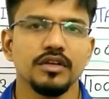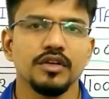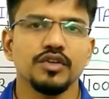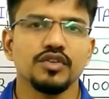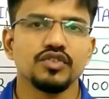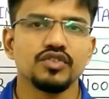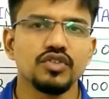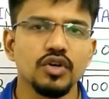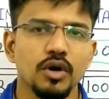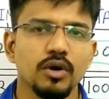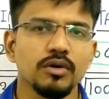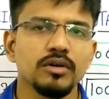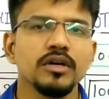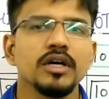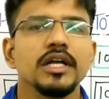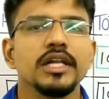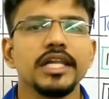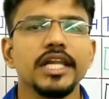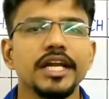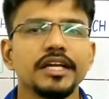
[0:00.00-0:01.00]

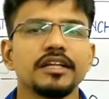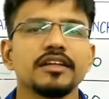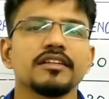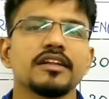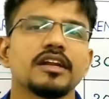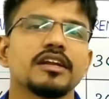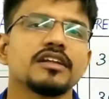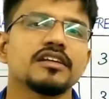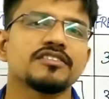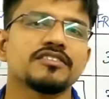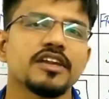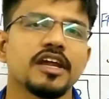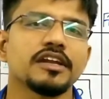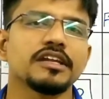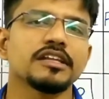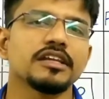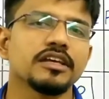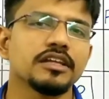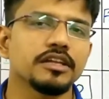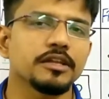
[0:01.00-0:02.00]
So let us
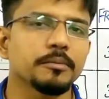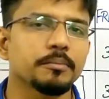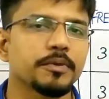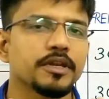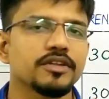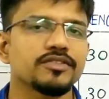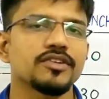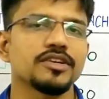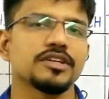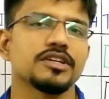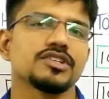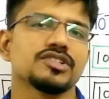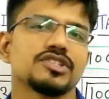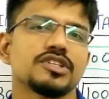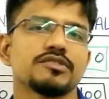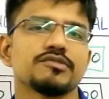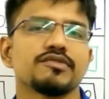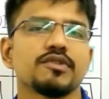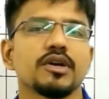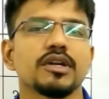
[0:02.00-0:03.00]
understand the
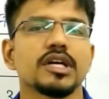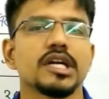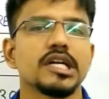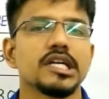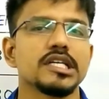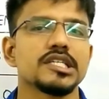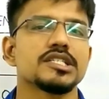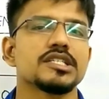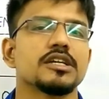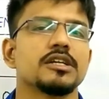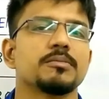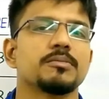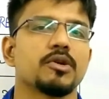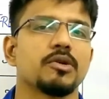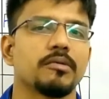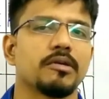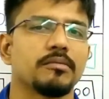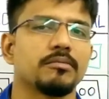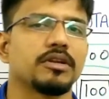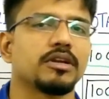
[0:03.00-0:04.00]
representation for conditional
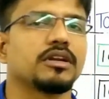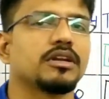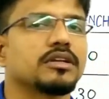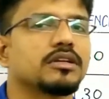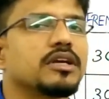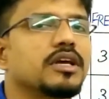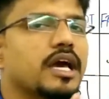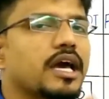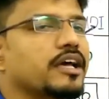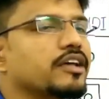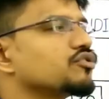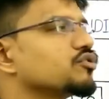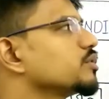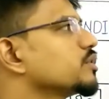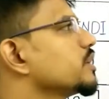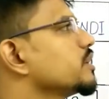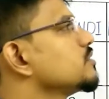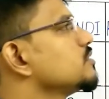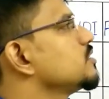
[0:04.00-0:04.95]
probability. As you can